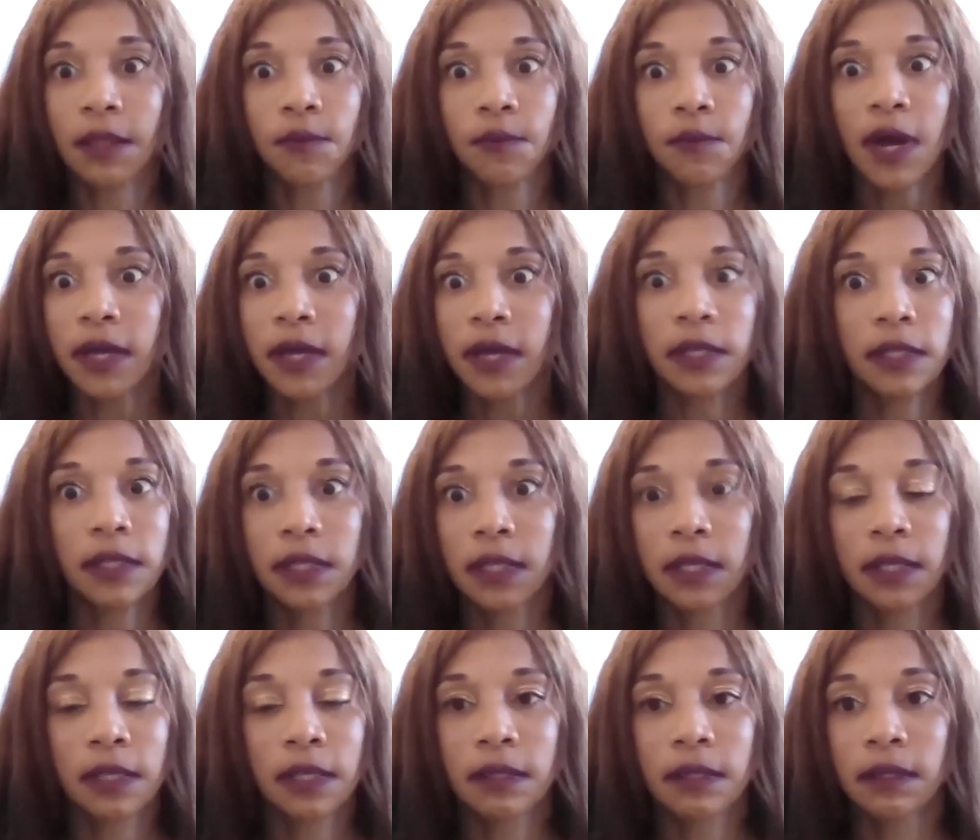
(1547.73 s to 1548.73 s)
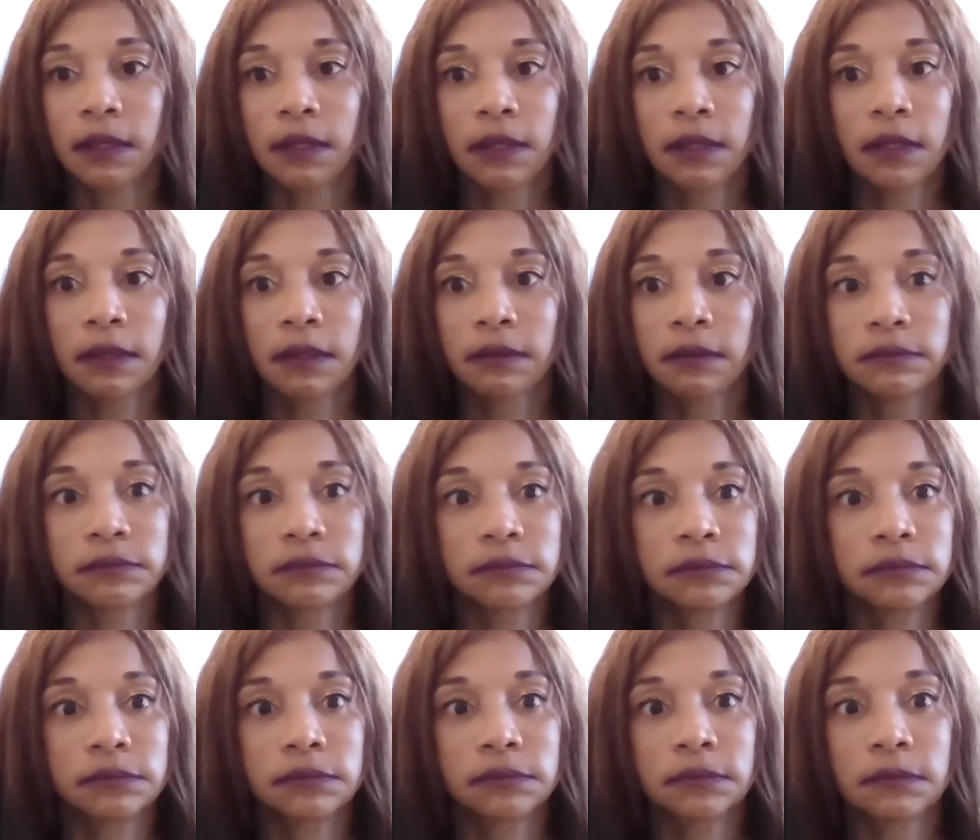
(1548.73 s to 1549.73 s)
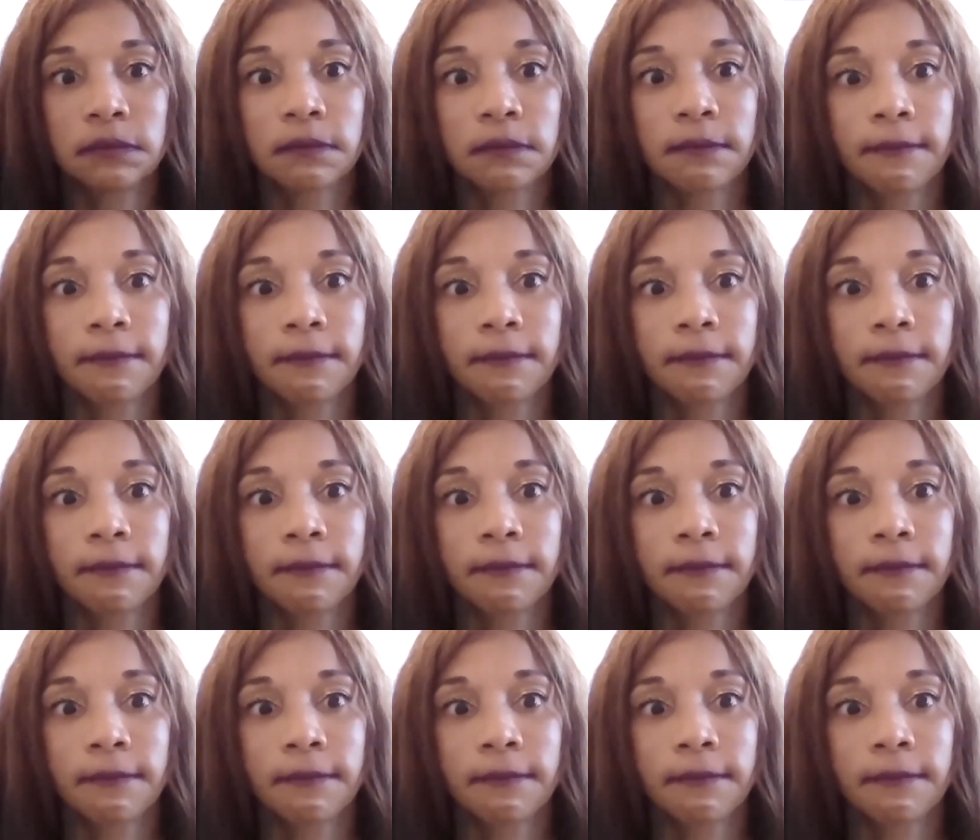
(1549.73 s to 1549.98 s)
hit the nail on the head when you mentioned